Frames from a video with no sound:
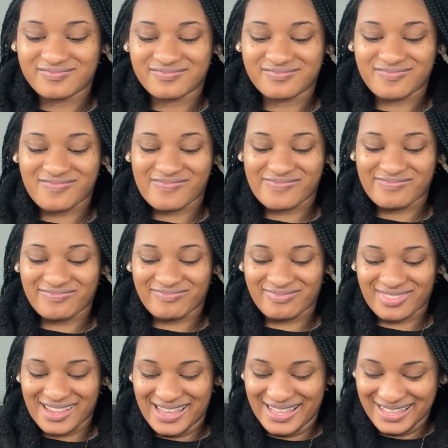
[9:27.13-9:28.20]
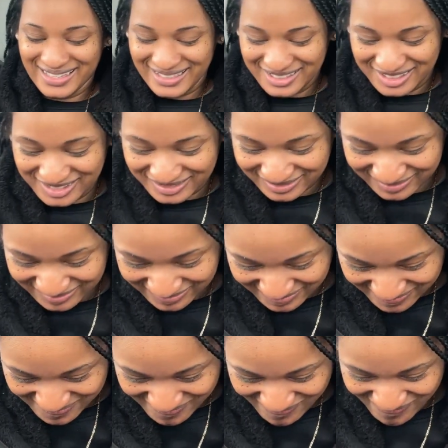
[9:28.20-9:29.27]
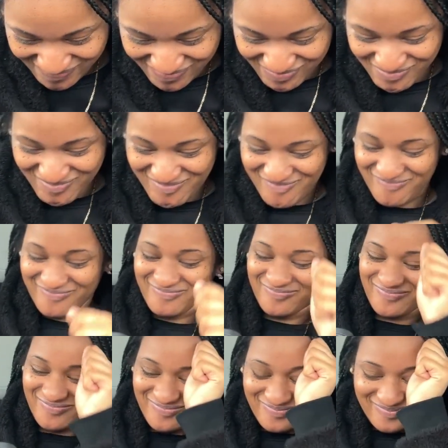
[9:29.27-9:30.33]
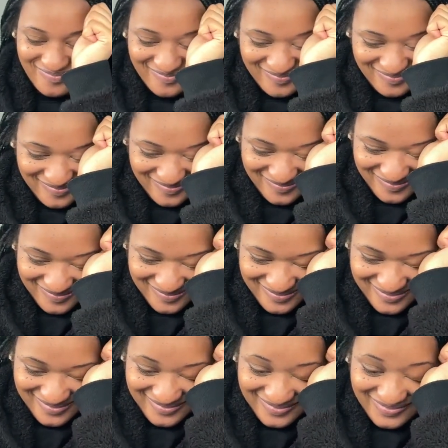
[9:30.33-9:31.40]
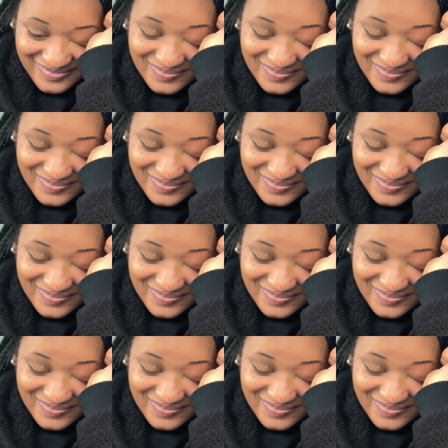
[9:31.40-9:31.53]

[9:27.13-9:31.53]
This person isn't speaking.